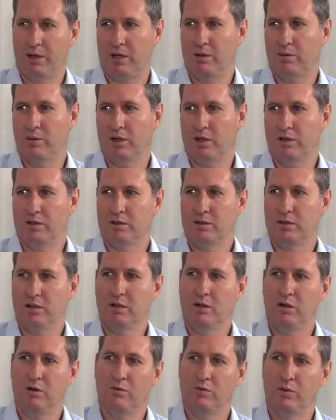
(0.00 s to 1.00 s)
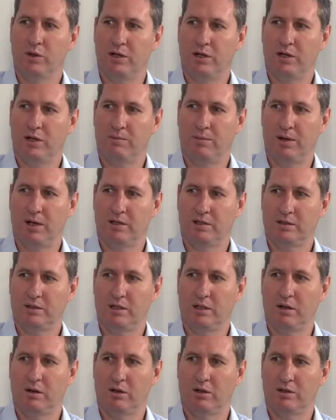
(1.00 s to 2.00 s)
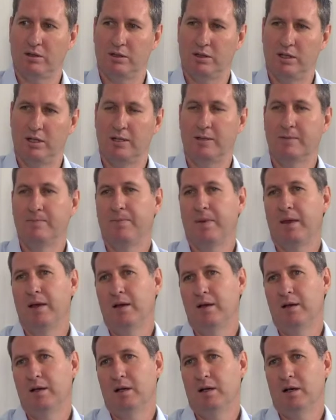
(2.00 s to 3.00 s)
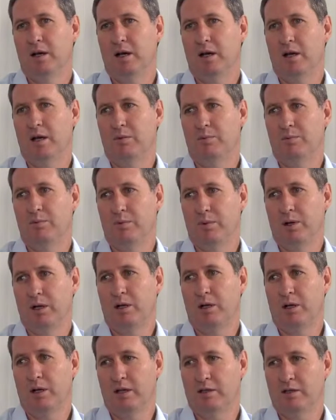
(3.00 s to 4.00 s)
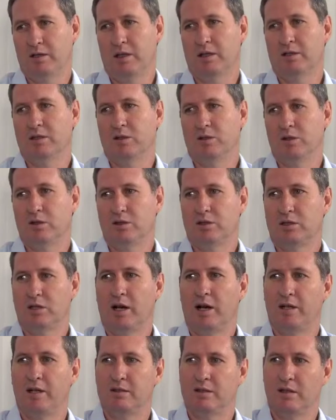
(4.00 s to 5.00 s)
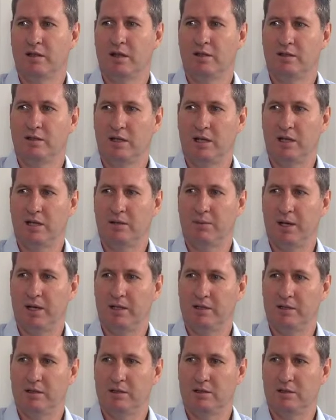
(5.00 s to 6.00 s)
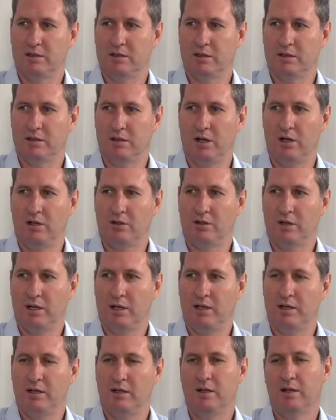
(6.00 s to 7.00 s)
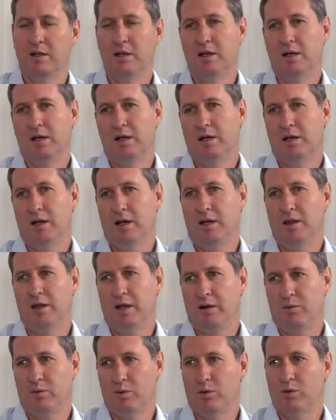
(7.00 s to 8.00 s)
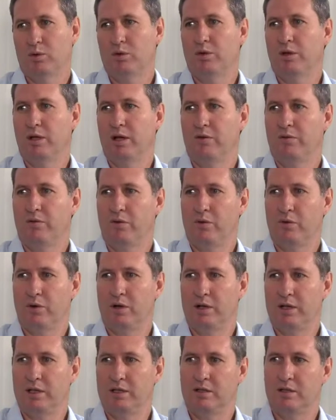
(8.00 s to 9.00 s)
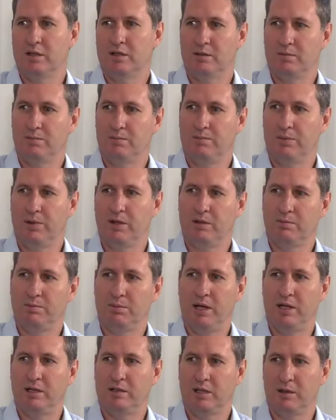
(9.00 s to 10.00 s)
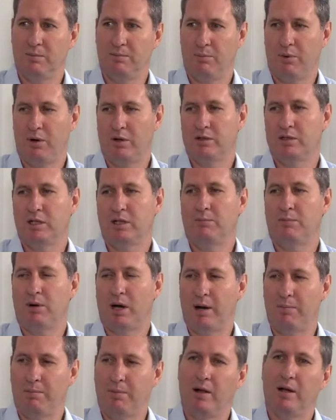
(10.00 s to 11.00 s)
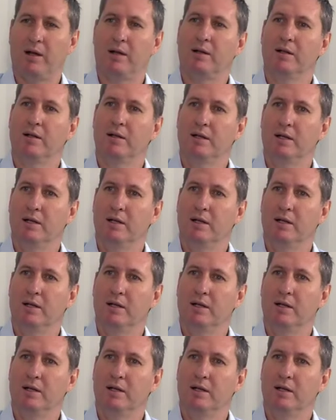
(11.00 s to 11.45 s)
megawatts of wind capacity last year, uh, there's, there's a good sign that the stalemate is, is going to end, and that will therefore release this, this pent-up project pipeline,